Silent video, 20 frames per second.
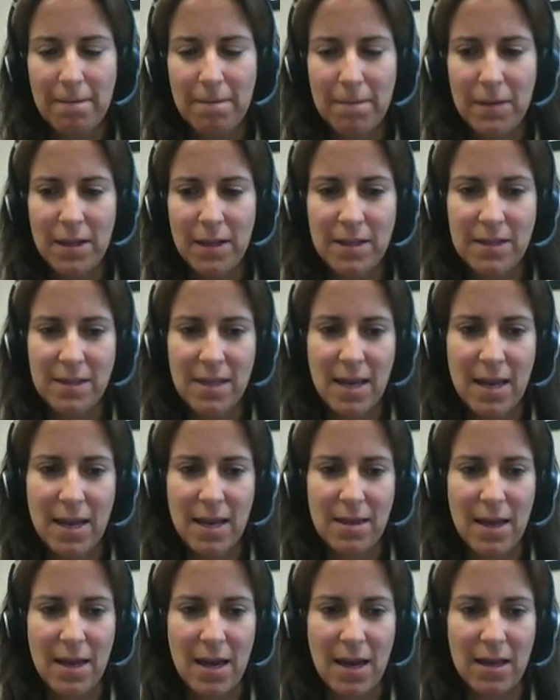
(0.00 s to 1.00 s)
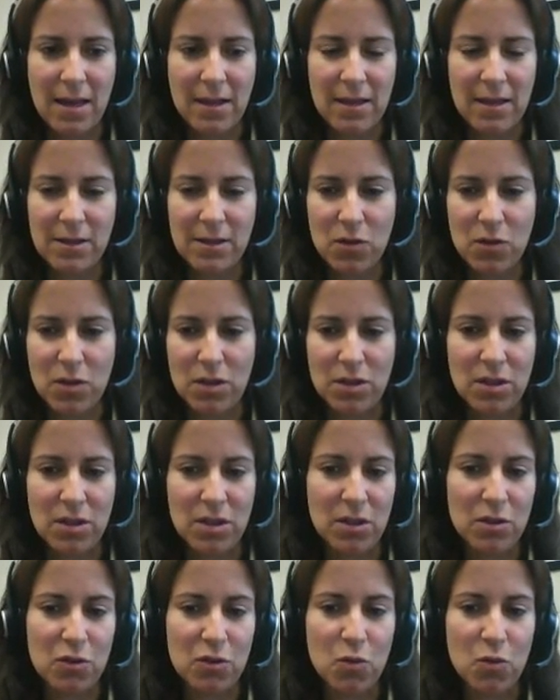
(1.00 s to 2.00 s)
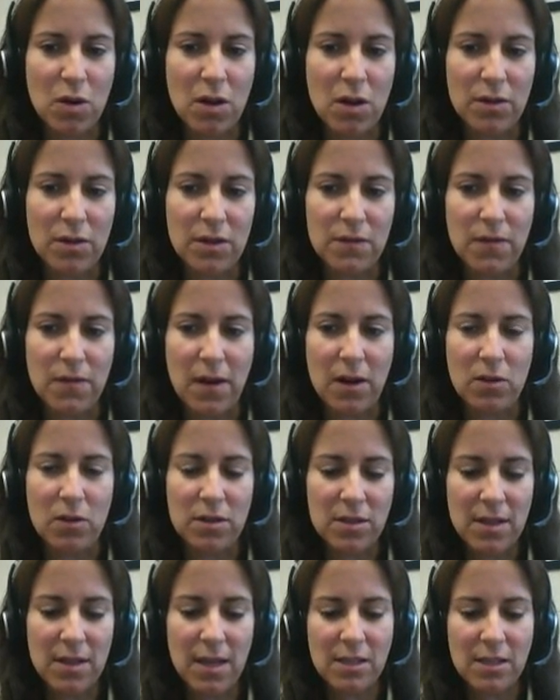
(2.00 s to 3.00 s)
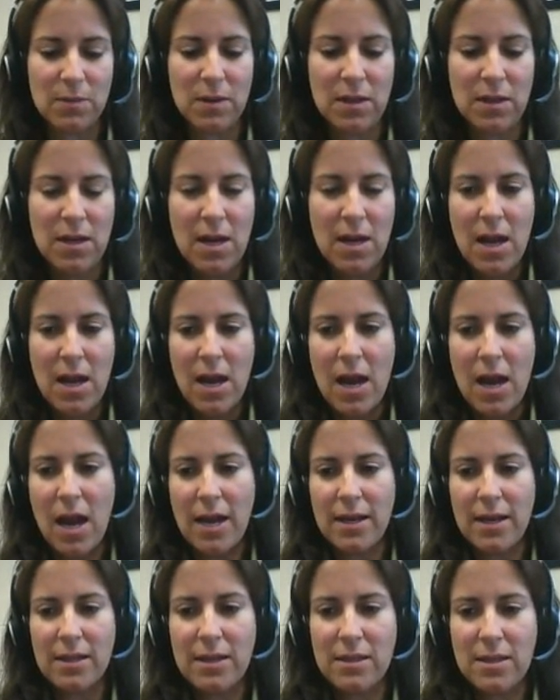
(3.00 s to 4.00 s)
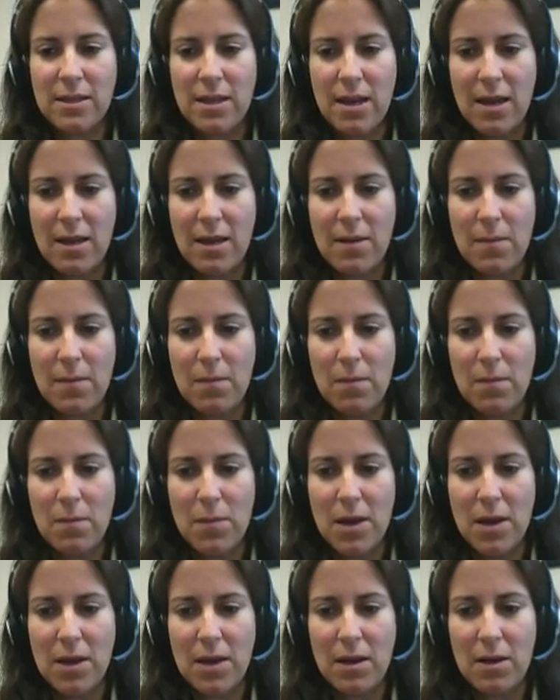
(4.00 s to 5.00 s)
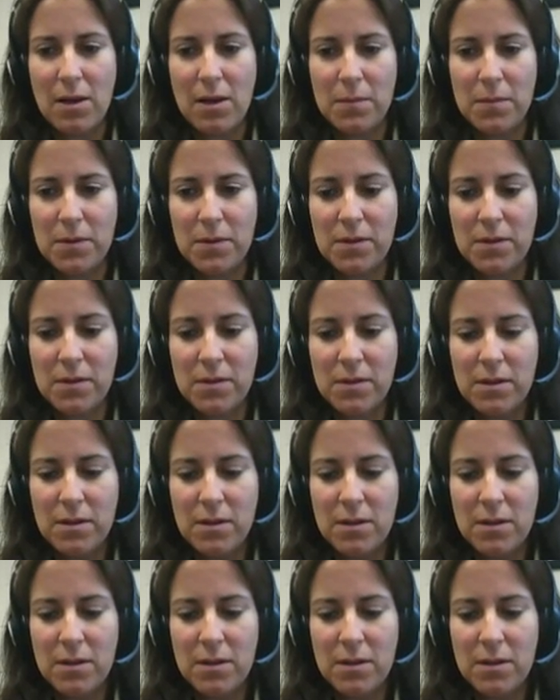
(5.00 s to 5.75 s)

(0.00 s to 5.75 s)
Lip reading: let's say that the student didn't do well in this final assessment. I can say makeups